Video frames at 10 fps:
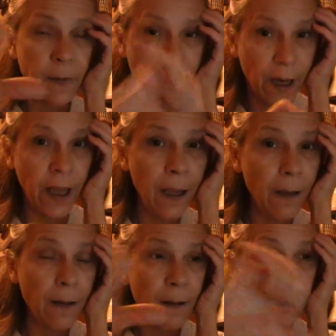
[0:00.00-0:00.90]

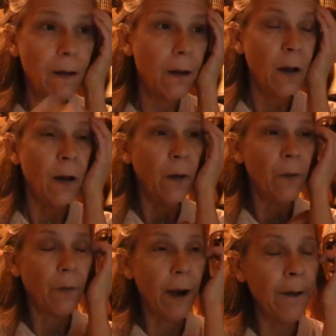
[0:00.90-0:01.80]
okay?
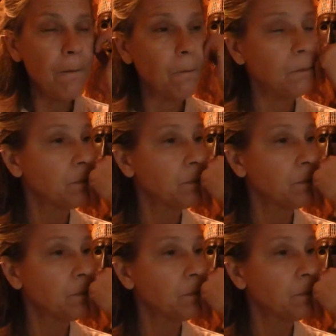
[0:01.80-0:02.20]
Right?